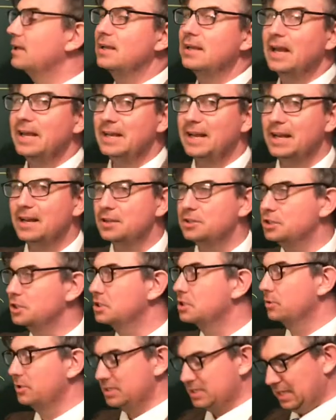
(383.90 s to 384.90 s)
analogy.
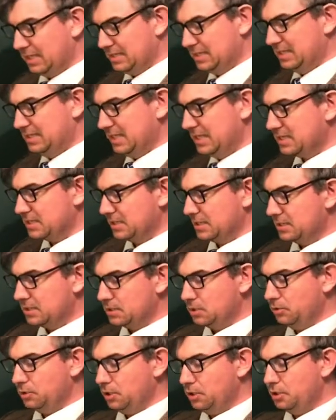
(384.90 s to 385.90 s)
So it's a distance. So
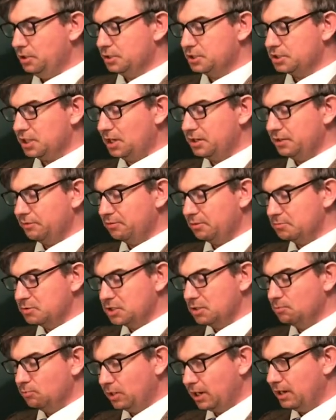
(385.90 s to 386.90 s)
you're starting from
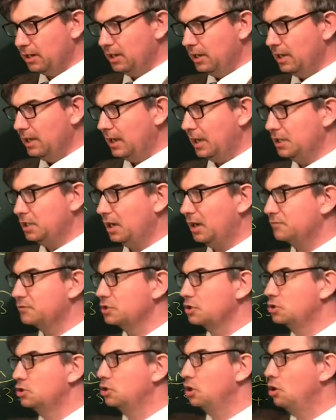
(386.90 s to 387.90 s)
somewhere, and you have to
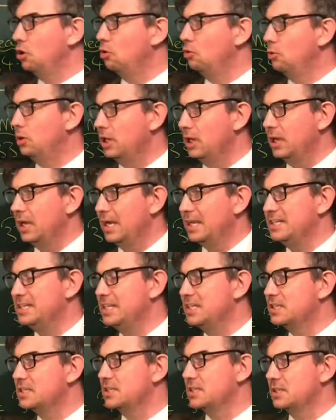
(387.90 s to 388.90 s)
go a
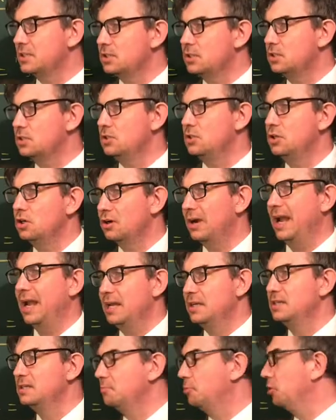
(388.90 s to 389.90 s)
distance to your
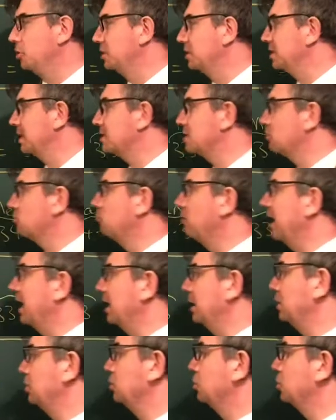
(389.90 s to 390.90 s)
end point. That's a
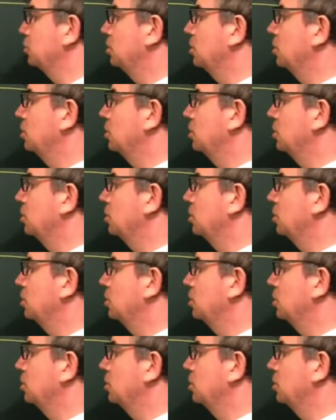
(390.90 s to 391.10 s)
range.